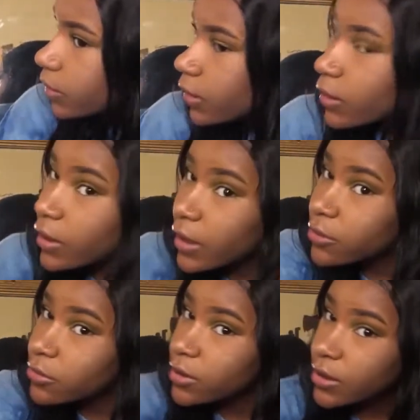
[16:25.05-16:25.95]
Like, I
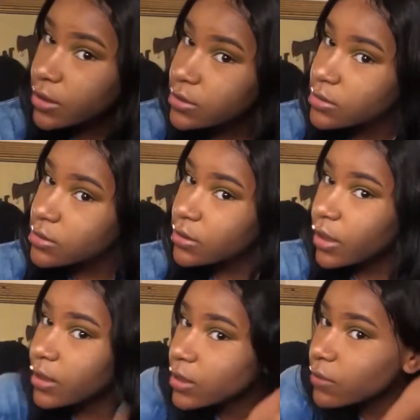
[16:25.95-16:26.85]
do this to
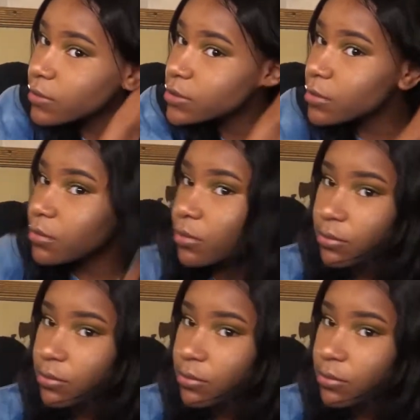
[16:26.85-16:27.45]
like give it some